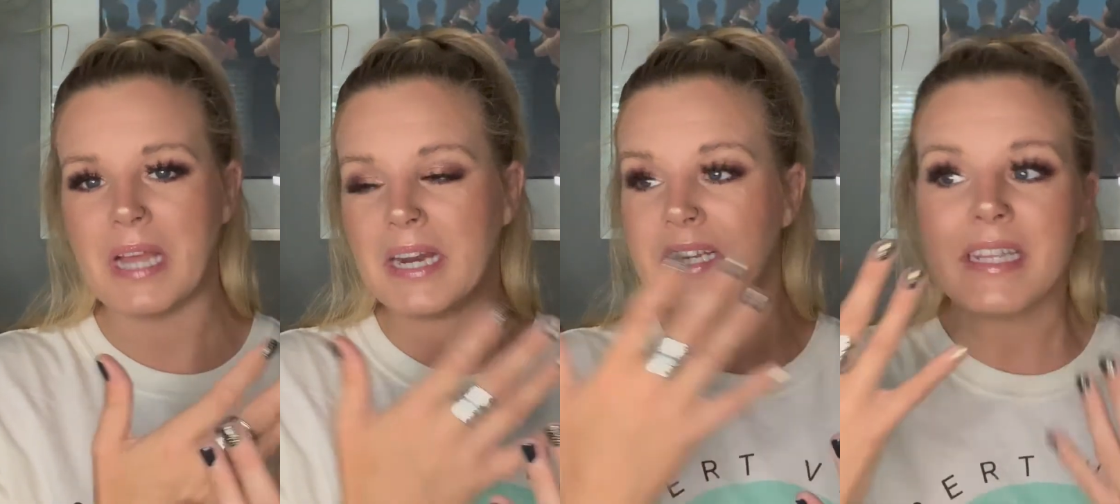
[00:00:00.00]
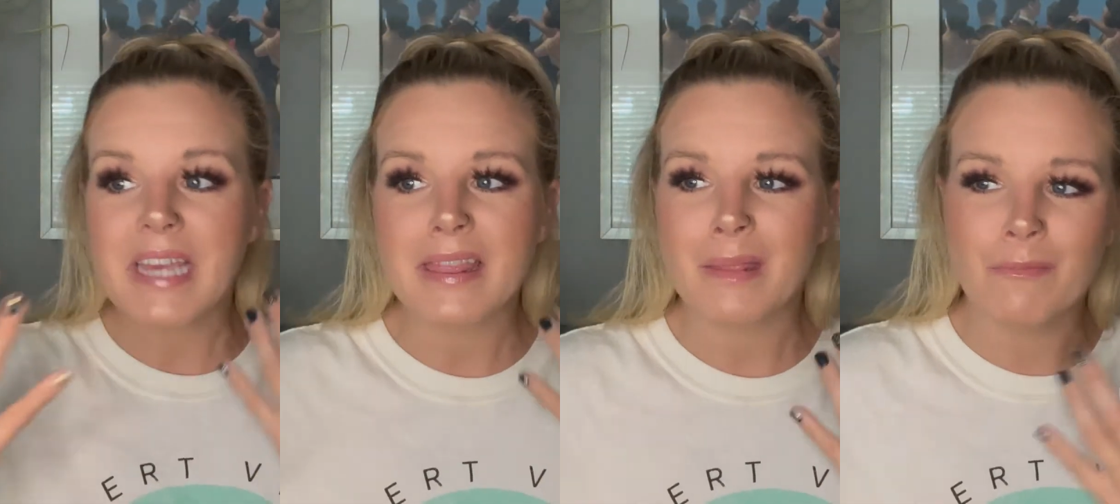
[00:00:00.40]
I didn't
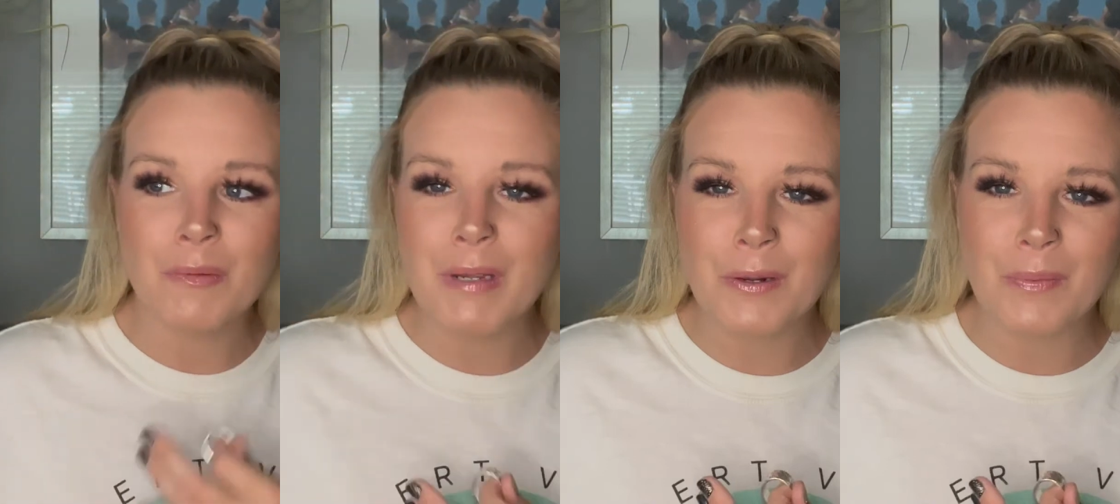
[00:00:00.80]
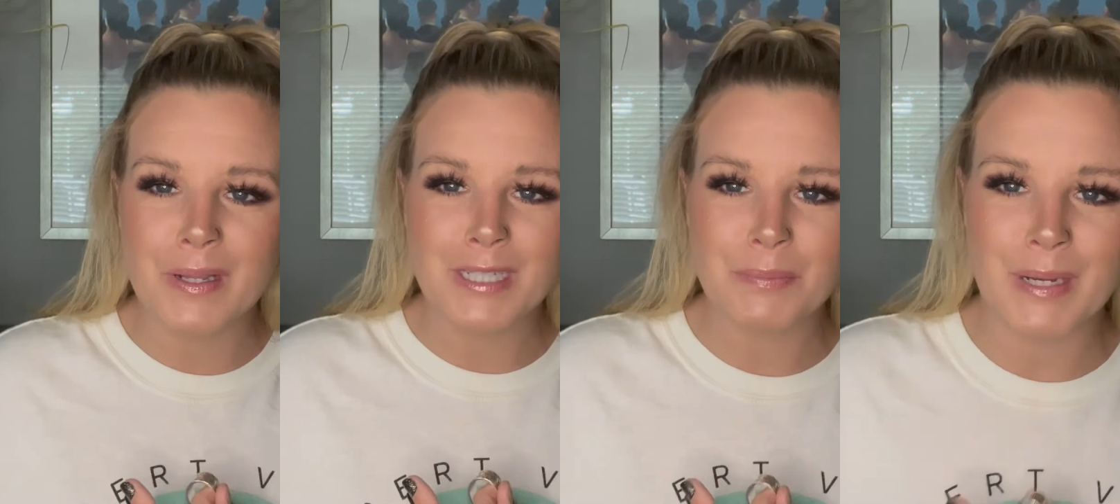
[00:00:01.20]
get them from either one of
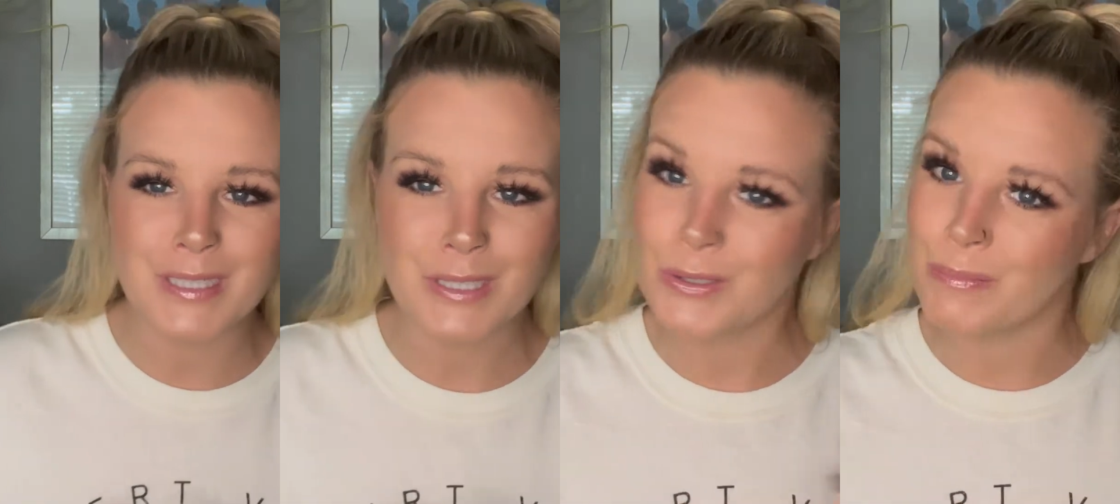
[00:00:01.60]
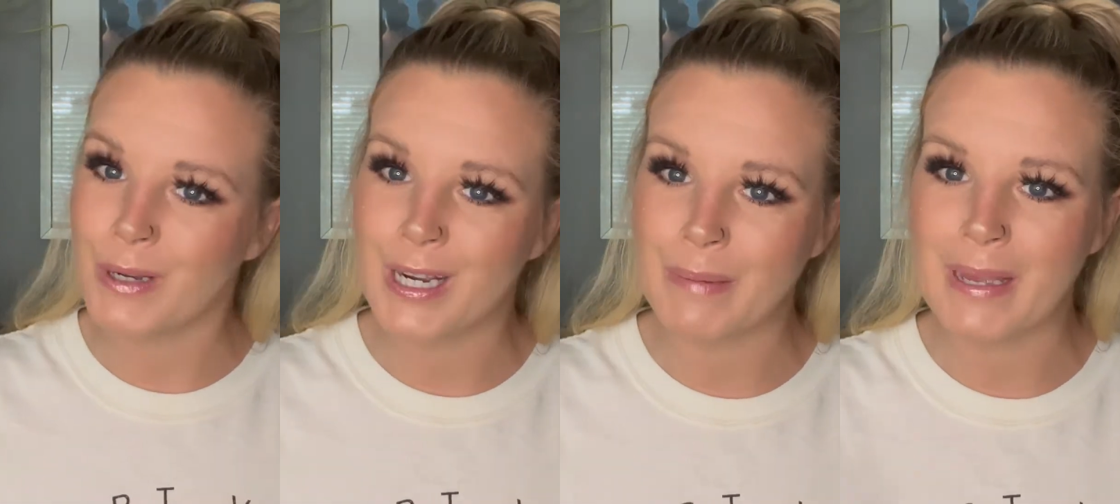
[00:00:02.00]
these places, so I'm not
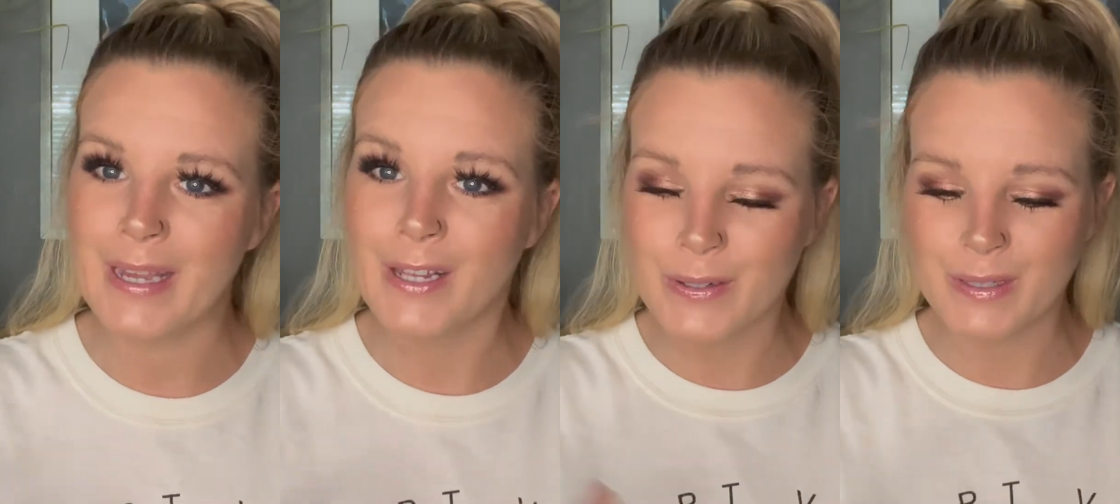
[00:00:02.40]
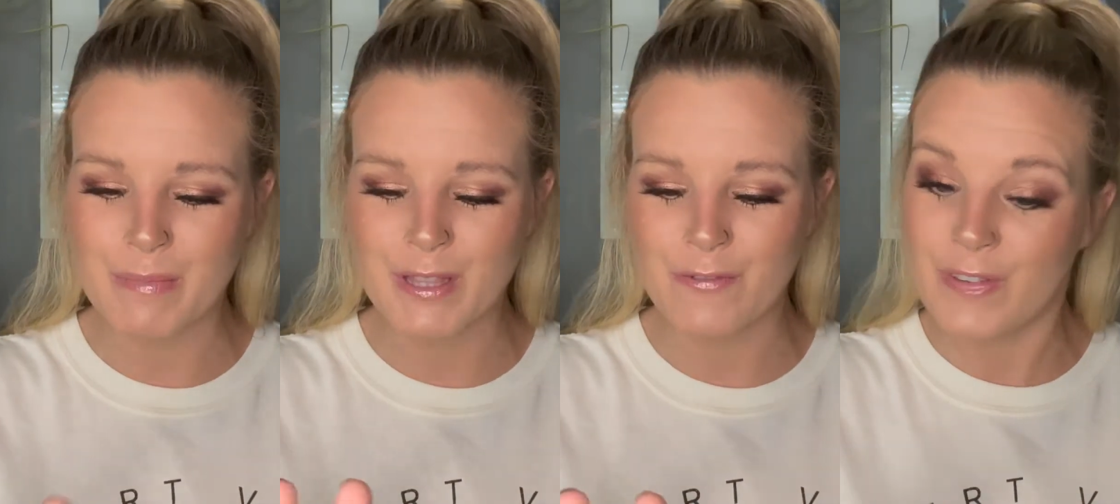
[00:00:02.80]
going to include them
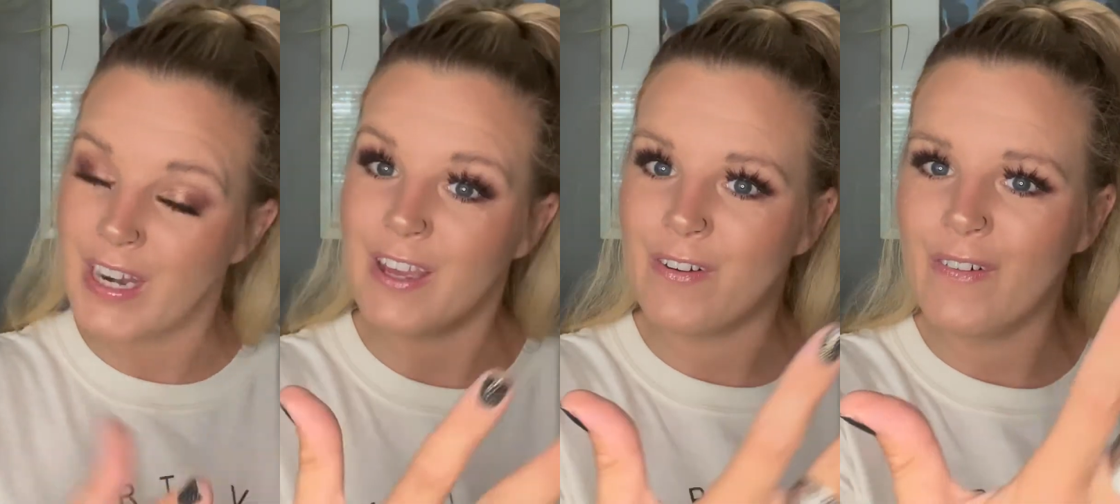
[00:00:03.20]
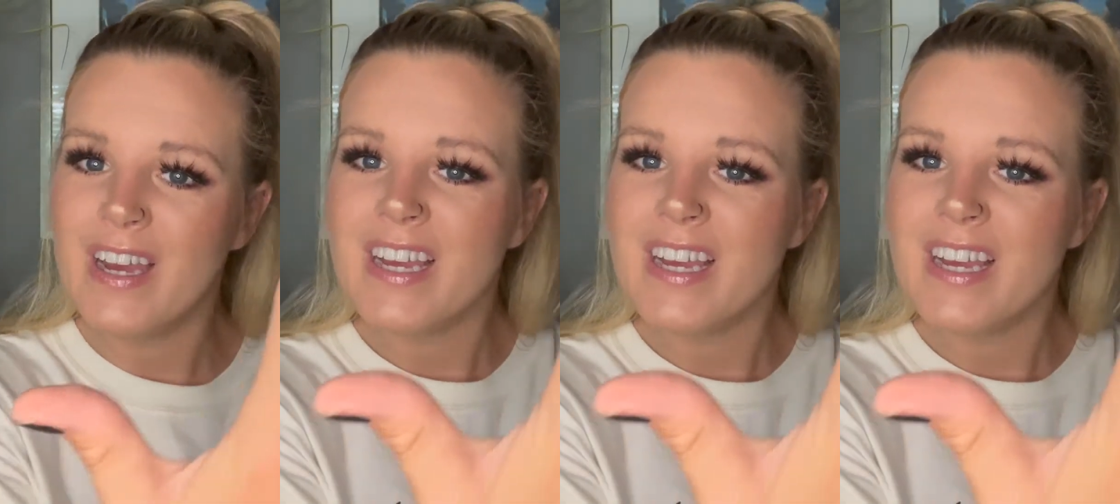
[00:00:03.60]
in the video.